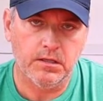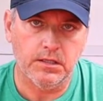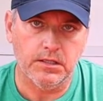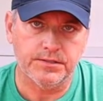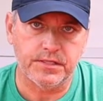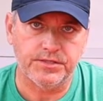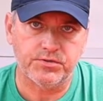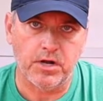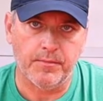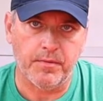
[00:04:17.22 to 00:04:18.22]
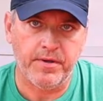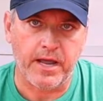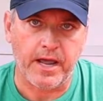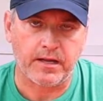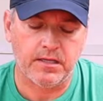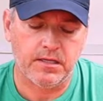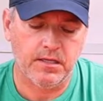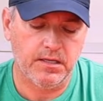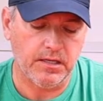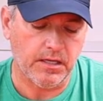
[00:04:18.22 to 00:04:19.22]
is a trauma pack,
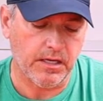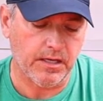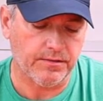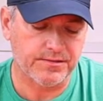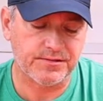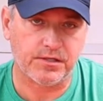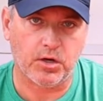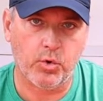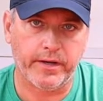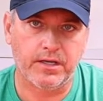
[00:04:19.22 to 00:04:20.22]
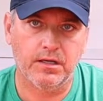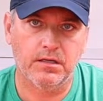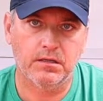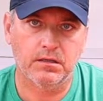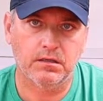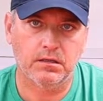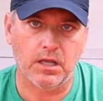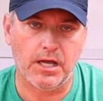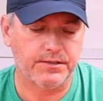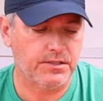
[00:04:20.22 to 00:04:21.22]
and this is a quick
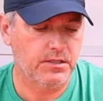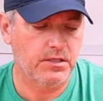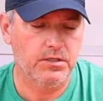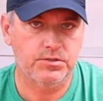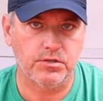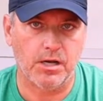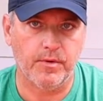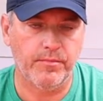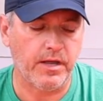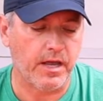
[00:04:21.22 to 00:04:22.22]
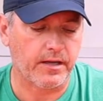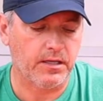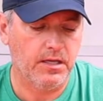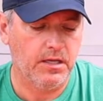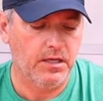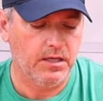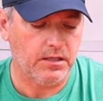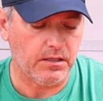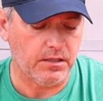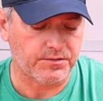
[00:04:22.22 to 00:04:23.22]
clot trauma pack.
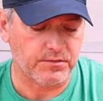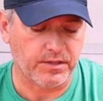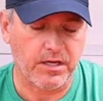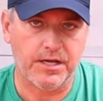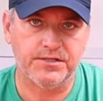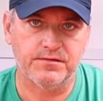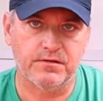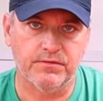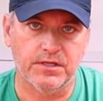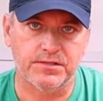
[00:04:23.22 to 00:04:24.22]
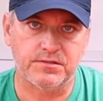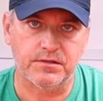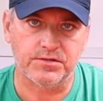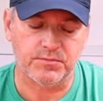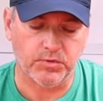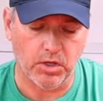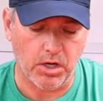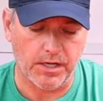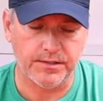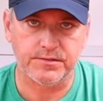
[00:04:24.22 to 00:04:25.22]
So the contents of this, there's some
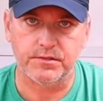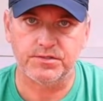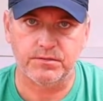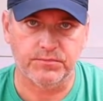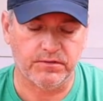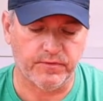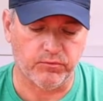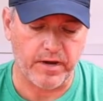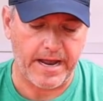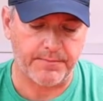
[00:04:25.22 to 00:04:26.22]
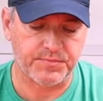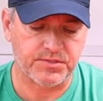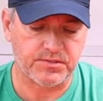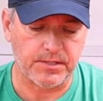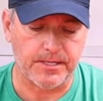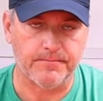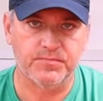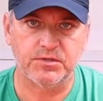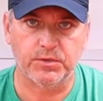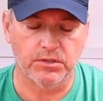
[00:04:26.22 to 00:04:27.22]
gauze, there's some different wraps,
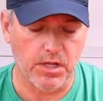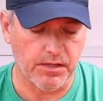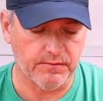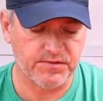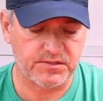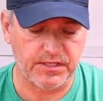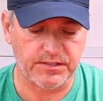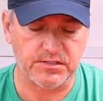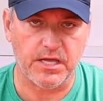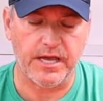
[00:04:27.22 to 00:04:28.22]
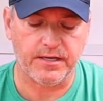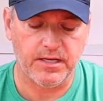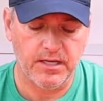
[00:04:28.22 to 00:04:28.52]
some gloves, things that